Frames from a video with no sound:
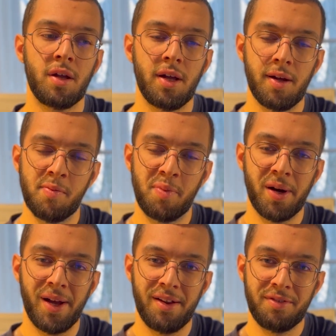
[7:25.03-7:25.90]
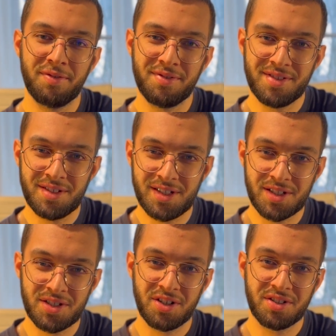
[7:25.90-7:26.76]
But 6
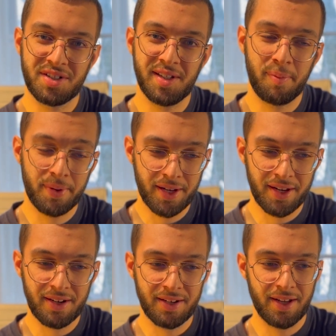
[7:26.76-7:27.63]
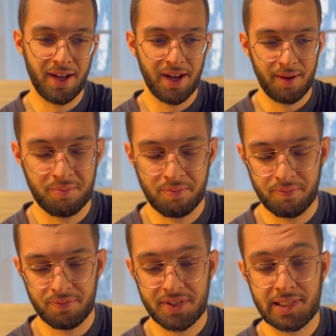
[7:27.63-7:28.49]
years deep in, I'm
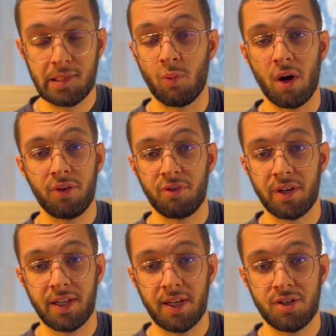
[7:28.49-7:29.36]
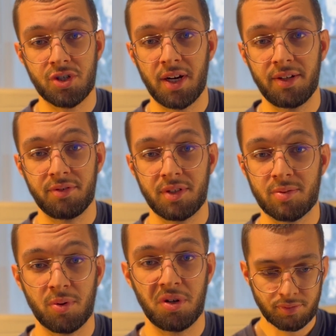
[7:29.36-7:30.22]
still wondering and trying to
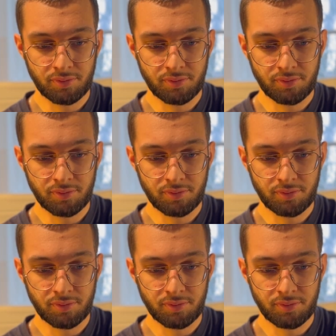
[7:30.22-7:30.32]
explore.